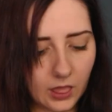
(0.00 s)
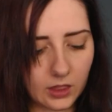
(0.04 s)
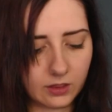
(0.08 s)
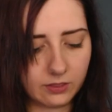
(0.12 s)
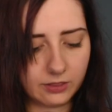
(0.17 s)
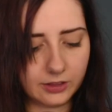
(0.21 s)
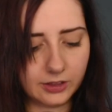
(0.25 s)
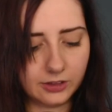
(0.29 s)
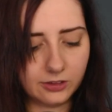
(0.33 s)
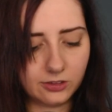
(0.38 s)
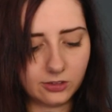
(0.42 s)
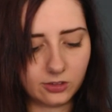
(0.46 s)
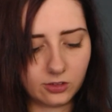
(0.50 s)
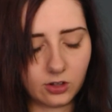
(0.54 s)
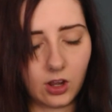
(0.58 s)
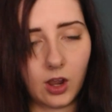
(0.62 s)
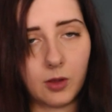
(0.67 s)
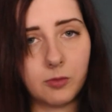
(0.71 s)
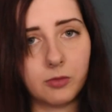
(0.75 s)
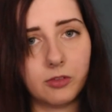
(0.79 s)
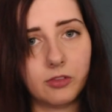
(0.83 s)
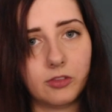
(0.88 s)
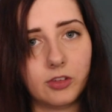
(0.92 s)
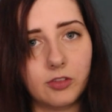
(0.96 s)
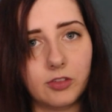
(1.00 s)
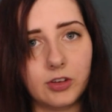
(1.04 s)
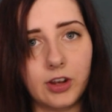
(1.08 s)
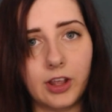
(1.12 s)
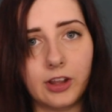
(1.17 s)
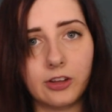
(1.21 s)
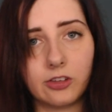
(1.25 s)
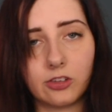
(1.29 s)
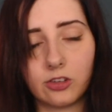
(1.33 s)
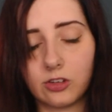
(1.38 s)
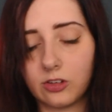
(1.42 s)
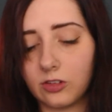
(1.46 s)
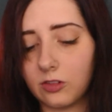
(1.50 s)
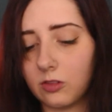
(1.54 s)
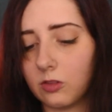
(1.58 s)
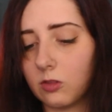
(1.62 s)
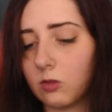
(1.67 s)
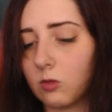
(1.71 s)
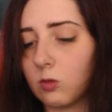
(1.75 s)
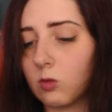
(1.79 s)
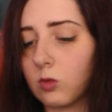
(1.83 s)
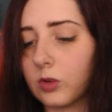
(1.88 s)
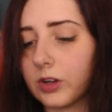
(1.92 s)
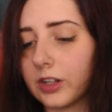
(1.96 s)
This type of divination
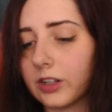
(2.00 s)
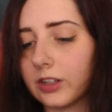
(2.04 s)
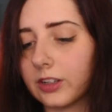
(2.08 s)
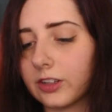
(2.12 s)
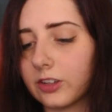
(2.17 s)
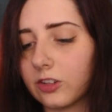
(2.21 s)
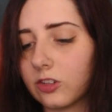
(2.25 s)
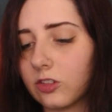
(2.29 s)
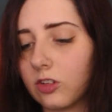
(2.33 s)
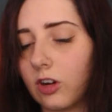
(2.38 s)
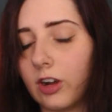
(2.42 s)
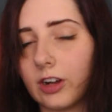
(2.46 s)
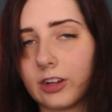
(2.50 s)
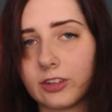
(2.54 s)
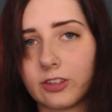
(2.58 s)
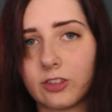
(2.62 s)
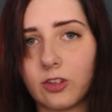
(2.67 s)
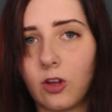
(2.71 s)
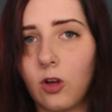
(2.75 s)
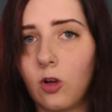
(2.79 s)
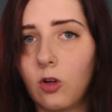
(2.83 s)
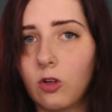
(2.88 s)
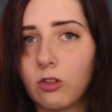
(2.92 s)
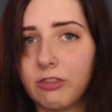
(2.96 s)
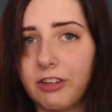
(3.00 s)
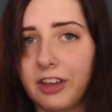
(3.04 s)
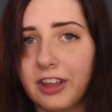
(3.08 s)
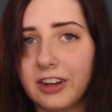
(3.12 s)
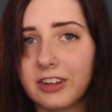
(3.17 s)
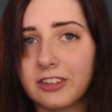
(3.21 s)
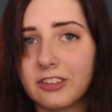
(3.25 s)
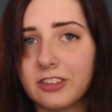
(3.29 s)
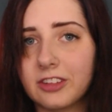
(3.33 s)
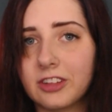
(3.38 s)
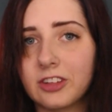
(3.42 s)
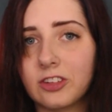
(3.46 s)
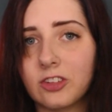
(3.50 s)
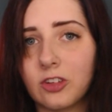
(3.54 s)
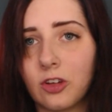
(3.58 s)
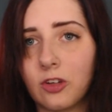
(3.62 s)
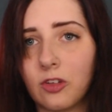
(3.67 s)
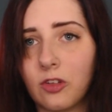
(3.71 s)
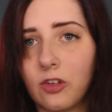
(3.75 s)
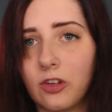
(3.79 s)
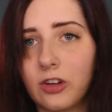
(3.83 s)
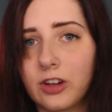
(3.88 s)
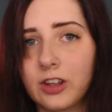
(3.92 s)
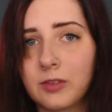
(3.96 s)
really strikes the whole fantasy
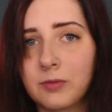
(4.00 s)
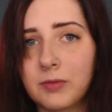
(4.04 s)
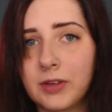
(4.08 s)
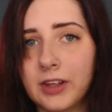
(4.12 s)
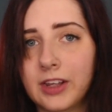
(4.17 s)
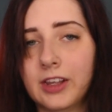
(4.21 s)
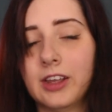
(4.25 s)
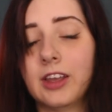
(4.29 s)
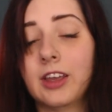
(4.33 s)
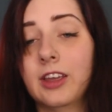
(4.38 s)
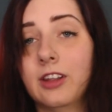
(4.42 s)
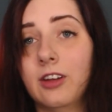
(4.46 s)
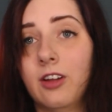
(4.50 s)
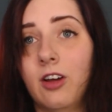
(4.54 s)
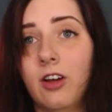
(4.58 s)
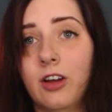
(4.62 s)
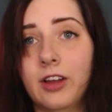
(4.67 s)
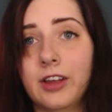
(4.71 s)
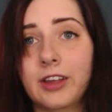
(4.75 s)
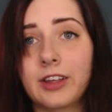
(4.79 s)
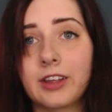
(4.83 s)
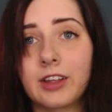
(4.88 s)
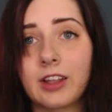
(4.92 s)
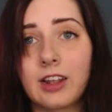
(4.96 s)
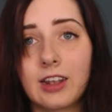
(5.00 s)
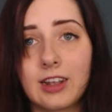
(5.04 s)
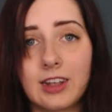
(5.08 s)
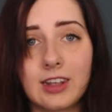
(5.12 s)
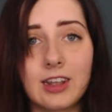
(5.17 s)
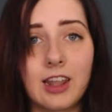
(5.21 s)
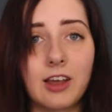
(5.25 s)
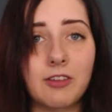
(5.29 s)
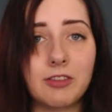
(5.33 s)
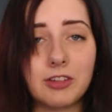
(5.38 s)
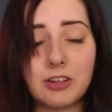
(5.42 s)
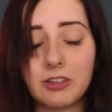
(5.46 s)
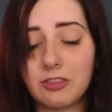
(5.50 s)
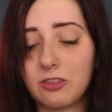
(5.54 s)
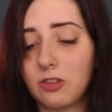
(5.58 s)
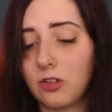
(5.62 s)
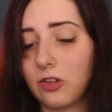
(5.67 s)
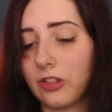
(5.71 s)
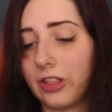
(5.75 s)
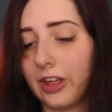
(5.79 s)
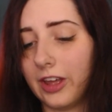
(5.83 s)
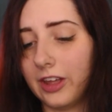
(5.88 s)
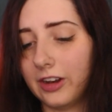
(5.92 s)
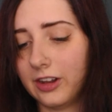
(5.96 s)
genre in me, and I love it
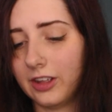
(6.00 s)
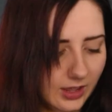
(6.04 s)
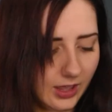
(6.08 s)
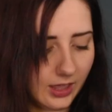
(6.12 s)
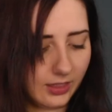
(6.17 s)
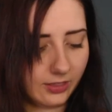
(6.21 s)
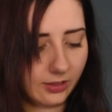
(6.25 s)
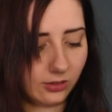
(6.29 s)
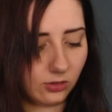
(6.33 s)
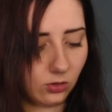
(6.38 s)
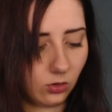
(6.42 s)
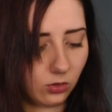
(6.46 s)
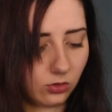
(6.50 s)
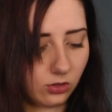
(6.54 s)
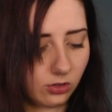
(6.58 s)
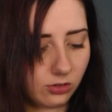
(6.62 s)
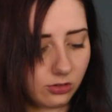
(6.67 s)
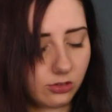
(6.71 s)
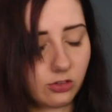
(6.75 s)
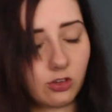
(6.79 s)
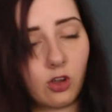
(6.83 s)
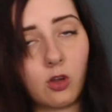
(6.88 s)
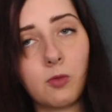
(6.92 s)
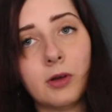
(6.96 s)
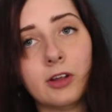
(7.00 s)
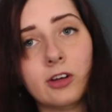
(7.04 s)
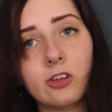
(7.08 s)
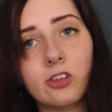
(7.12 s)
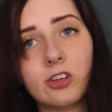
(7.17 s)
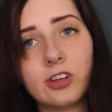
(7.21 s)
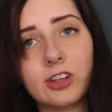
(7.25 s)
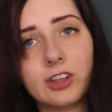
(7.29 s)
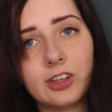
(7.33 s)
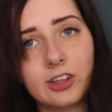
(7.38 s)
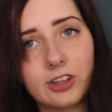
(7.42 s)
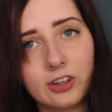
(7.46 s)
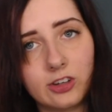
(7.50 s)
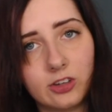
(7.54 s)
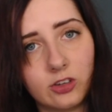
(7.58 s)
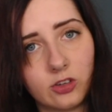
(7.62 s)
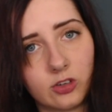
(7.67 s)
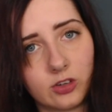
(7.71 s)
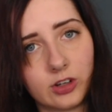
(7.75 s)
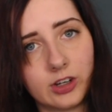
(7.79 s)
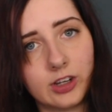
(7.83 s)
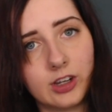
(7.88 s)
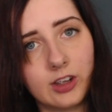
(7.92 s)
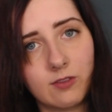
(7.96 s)
for that. And there's also so much
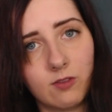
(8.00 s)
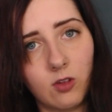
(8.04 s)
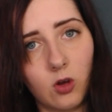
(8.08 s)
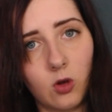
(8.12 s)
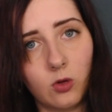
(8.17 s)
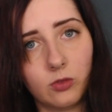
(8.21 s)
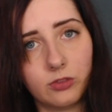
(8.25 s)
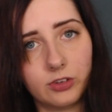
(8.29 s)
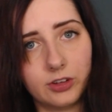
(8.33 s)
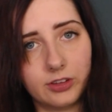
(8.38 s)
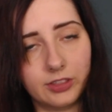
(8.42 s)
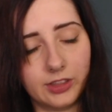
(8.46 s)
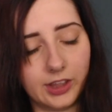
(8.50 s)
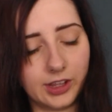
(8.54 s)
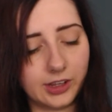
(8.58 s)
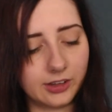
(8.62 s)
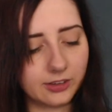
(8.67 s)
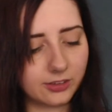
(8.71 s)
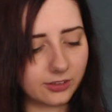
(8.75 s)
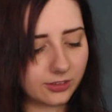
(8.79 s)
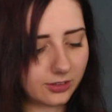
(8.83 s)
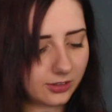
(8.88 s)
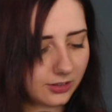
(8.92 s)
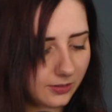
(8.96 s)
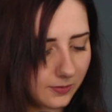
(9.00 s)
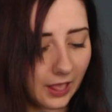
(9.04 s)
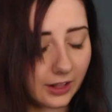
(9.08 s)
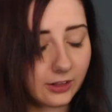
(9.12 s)
history involved in these.